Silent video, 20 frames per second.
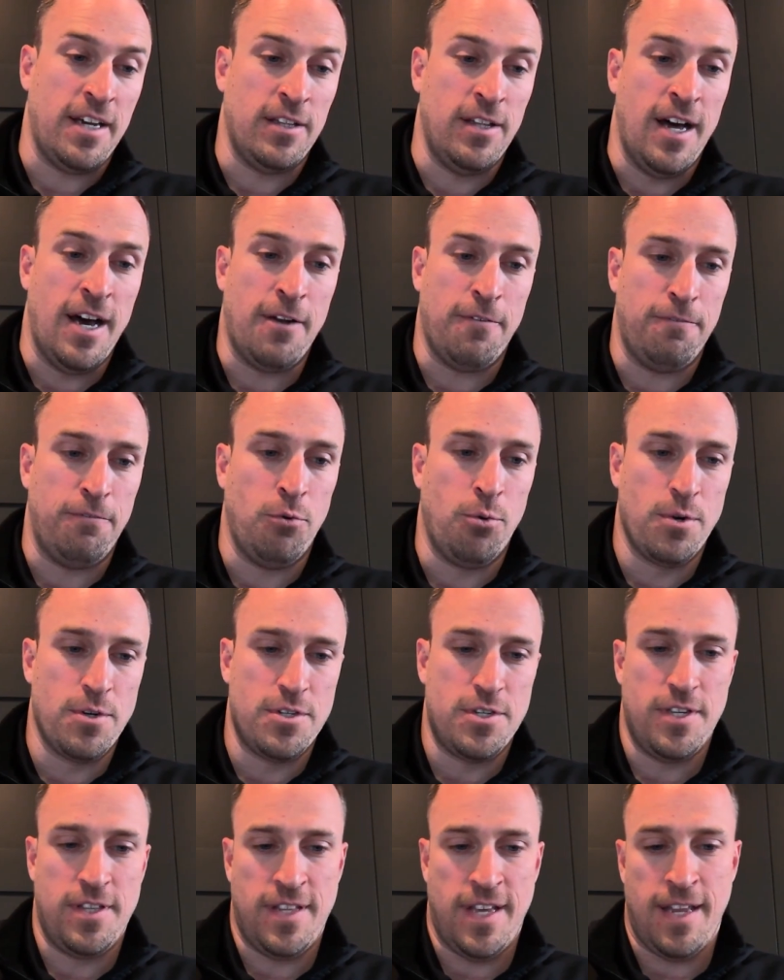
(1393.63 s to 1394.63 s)
a lot of
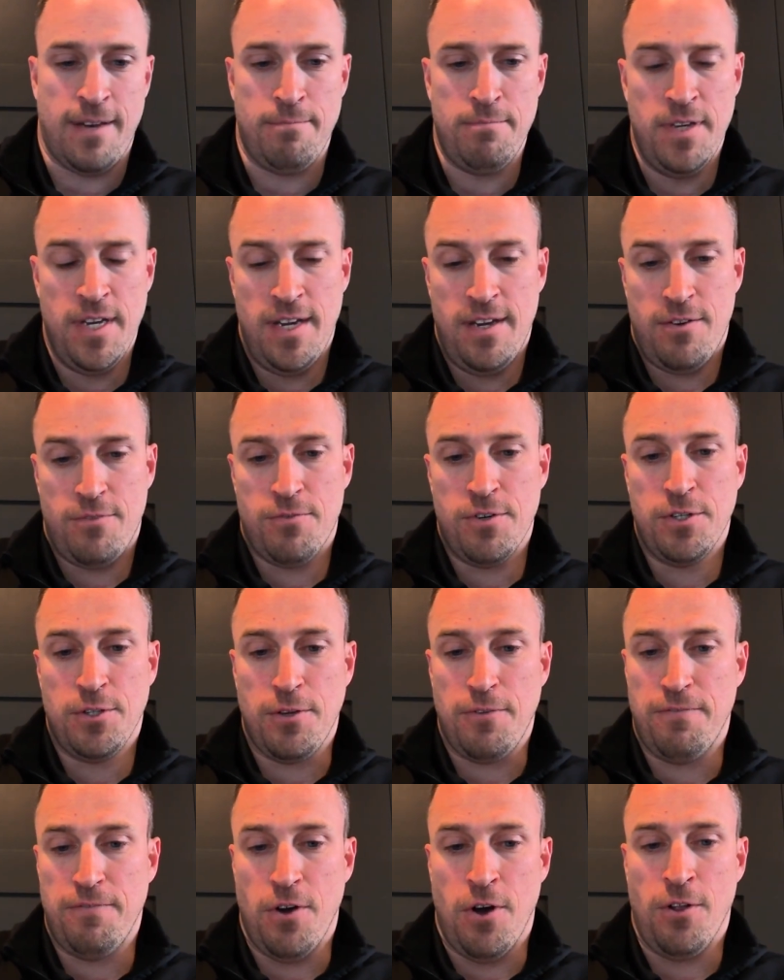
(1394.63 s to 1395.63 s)
force and then
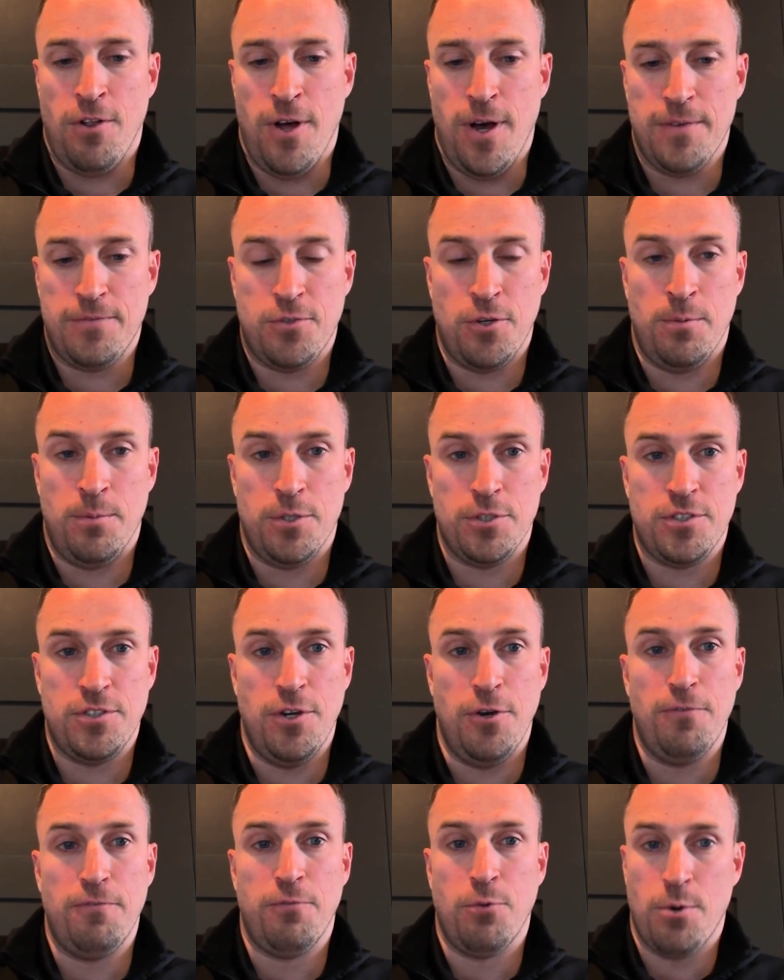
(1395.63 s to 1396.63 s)
really fall off to almost
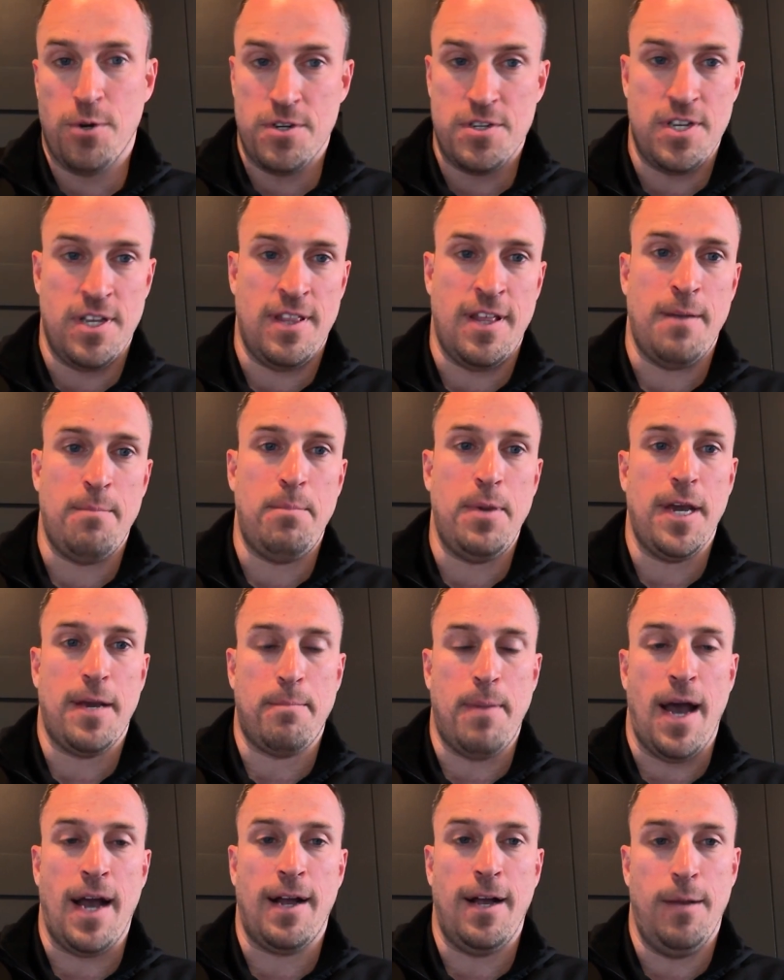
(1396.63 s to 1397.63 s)
no force and then pick
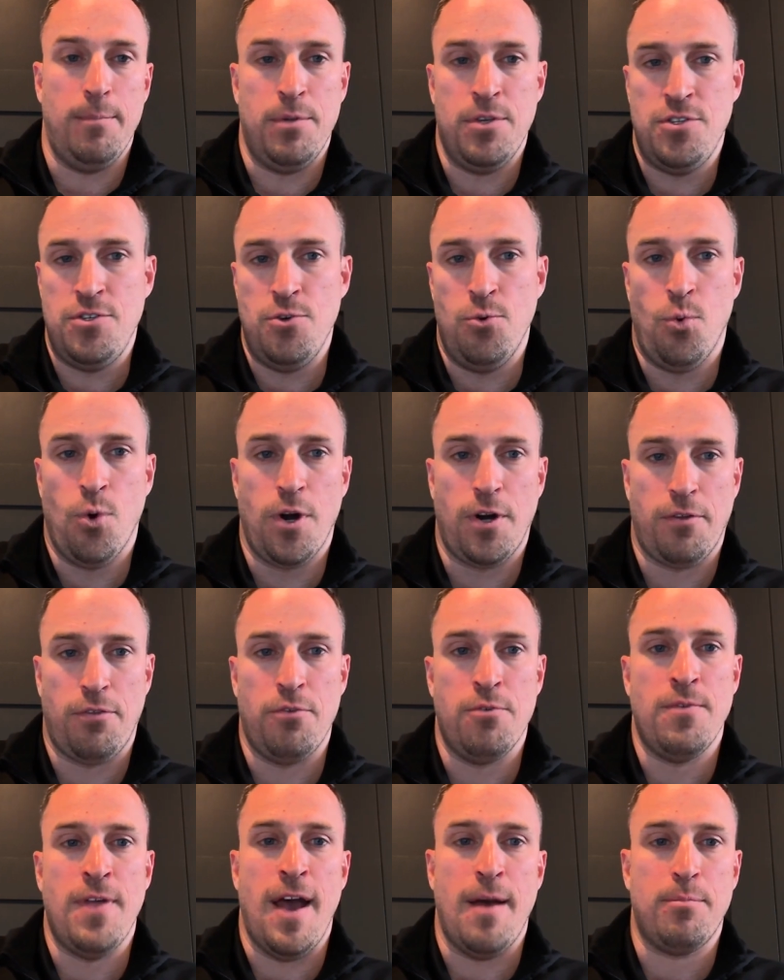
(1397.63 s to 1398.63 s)
back up as you work
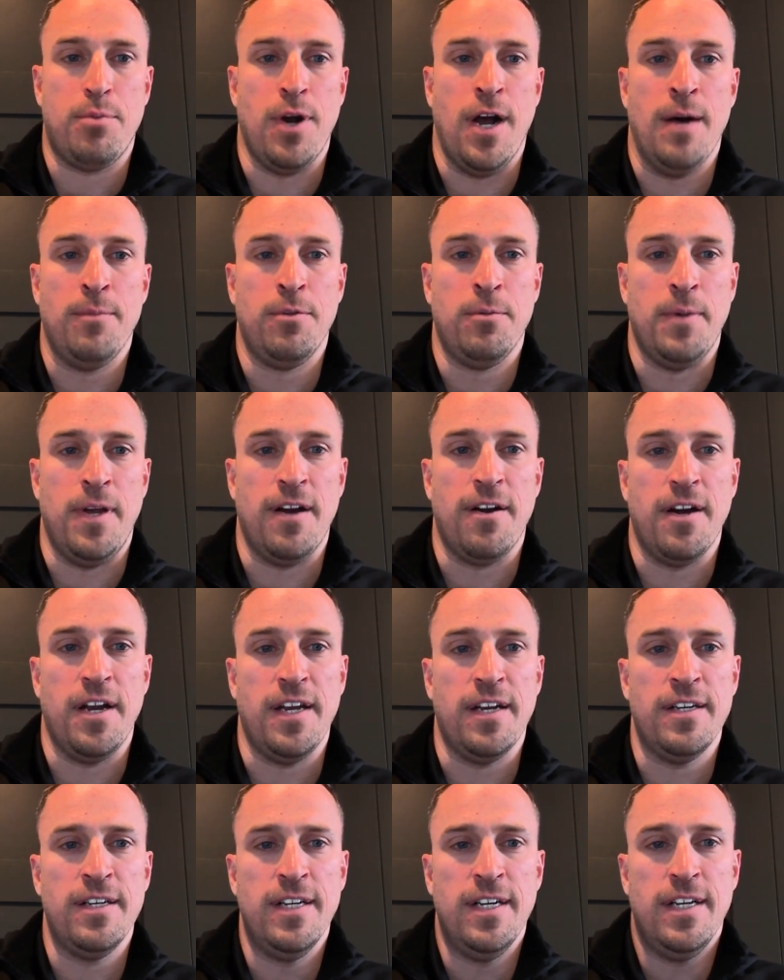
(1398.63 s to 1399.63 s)
through that problem
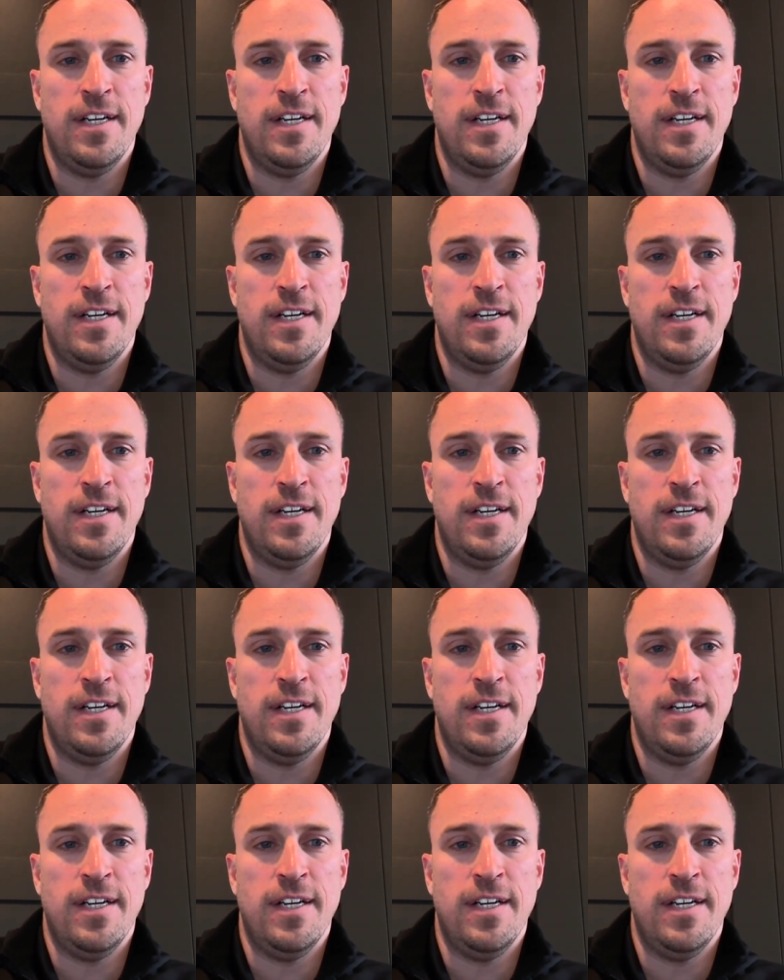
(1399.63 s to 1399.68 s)
area.